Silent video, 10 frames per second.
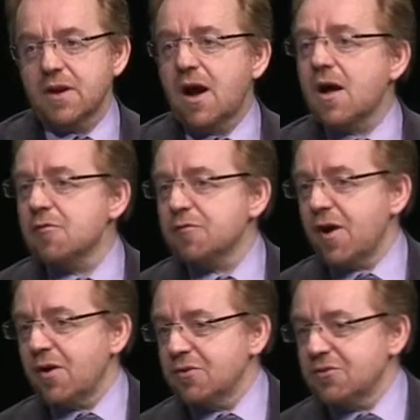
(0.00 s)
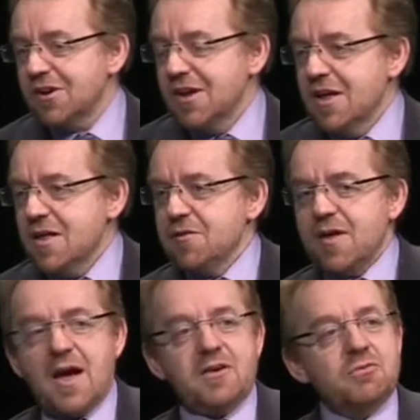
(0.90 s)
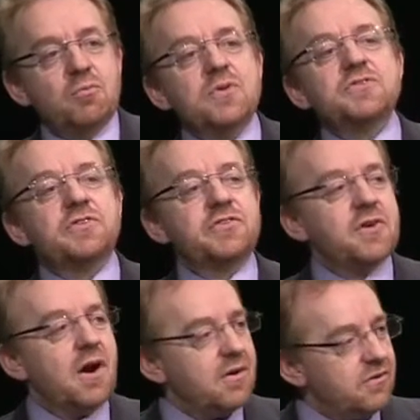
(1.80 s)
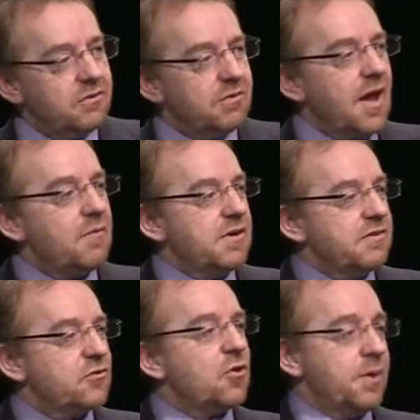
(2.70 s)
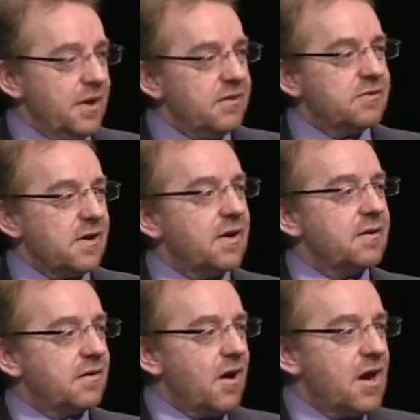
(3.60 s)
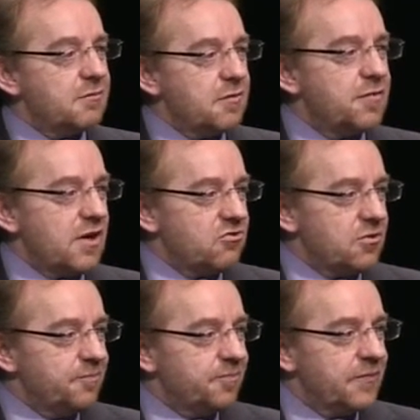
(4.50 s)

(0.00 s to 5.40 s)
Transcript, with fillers: I have found that once you start, you can't really stop. It is like a kind of infection.